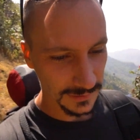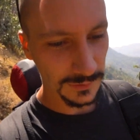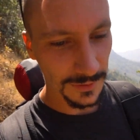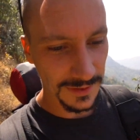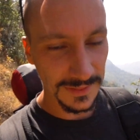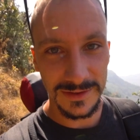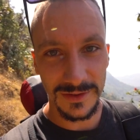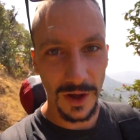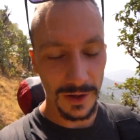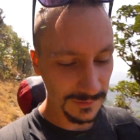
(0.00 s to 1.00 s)
So I think that's
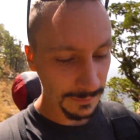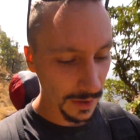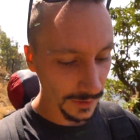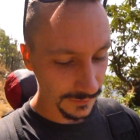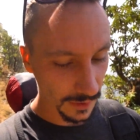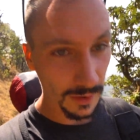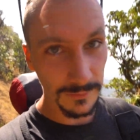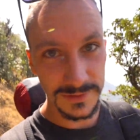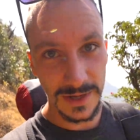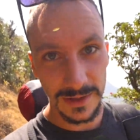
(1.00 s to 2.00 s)
the hardest part
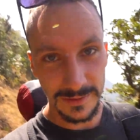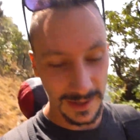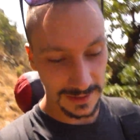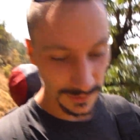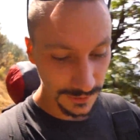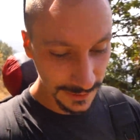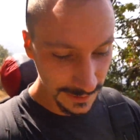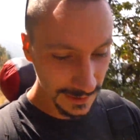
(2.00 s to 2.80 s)
of today's hike done.